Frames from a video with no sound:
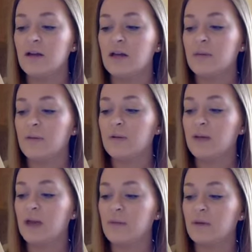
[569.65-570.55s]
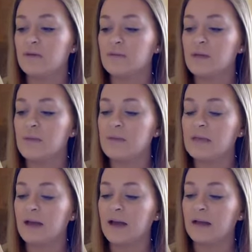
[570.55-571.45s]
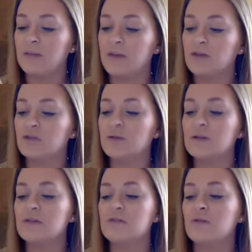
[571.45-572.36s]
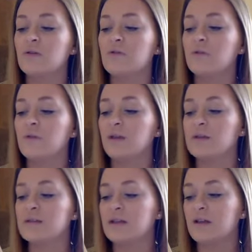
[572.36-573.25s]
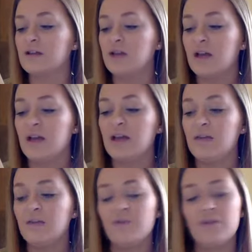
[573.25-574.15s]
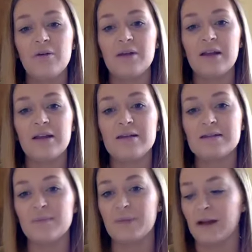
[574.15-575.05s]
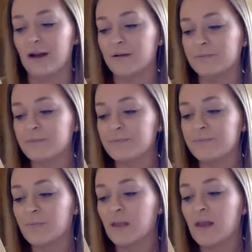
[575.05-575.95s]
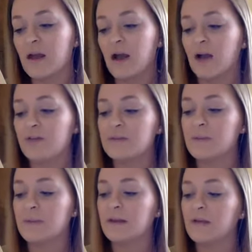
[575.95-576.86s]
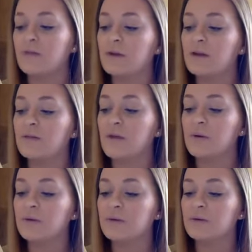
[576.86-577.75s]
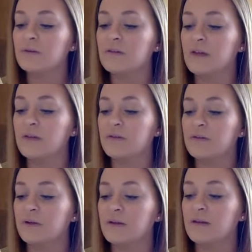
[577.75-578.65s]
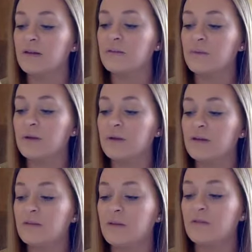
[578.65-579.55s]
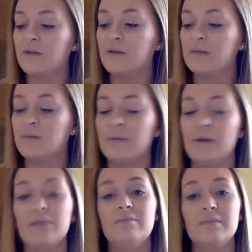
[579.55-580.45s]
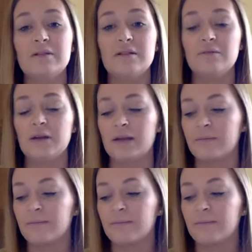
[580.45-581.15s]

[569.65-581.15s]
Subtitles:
He pulled cannonballs from an empty hat. He made trees grow fruit on the stage. He even floated ladies in midair. Eirik spent the night reading Robert Houdin's life story. The next morning, his mother found him in bed, still reading.